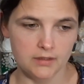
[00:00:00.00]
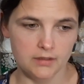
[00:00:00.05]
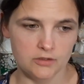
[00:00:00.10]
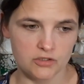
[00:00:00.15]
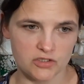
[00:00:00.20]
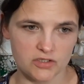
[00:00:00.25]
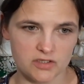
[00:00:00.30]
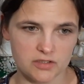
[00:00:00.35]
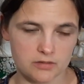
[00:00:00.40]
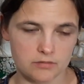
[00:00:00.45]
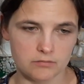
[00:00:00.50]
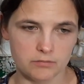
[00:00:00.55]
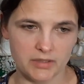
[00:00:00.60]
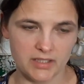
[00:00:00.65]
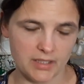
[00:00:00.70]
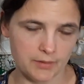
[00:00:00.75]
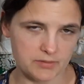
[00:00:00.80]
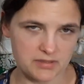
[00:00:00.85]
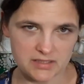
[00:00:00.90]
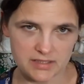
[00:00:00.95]
just being
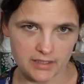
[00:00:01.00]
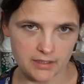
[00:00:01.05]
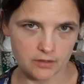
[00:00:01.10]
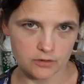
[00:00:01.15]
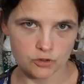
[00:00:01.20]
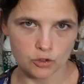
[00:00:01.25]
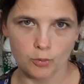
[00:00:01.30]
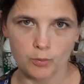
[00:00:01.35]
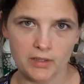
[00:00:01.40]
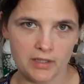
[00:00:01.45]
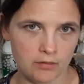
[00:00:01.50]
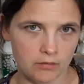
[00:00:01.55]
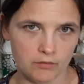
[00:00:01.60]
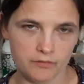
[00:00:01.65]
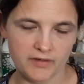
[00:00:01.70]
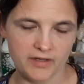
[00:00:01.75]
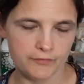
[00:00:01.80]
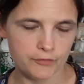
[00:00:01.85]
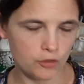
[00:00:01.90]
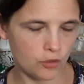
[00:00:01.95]
able to take a top layer off,
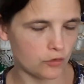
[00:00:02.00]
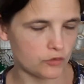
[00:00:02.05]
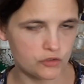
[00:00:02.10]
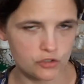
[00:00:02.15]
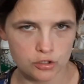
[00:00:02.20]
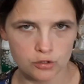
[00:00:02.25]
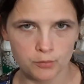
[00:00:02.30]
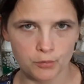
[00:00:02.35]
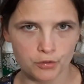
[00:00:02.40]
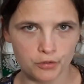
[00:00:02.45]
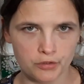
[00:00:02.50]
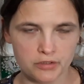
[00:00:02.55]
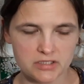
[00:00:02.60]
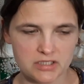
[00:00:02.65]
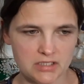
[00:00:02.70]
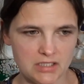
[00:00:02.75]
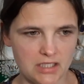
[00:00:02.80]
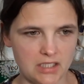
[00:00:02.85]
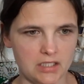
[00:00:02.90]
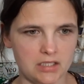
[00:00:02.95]
have your costume on
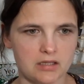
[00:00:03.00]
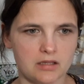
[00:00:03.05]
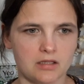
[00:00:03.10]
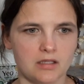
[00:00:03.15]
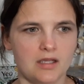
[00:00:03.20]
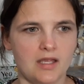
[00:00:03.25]
underneath,